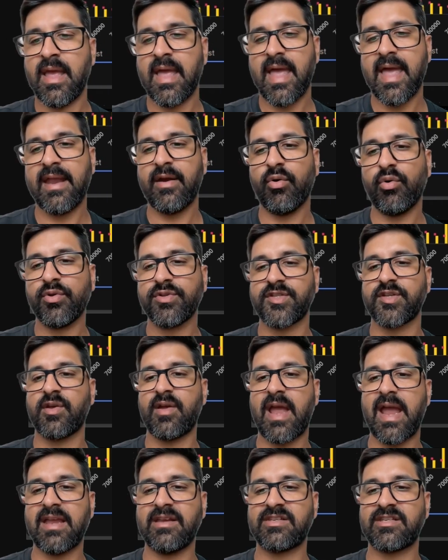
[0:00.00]
and
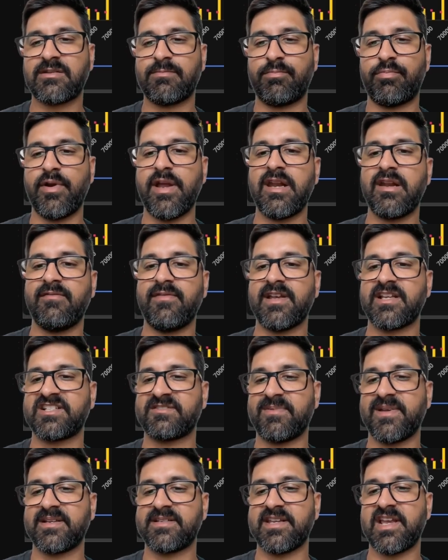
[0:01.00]
also a spread of
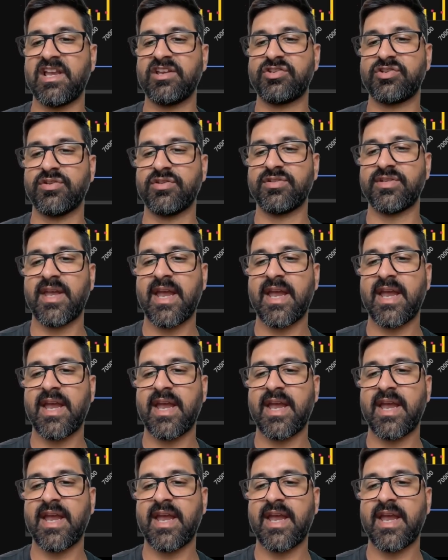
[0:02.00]
expectations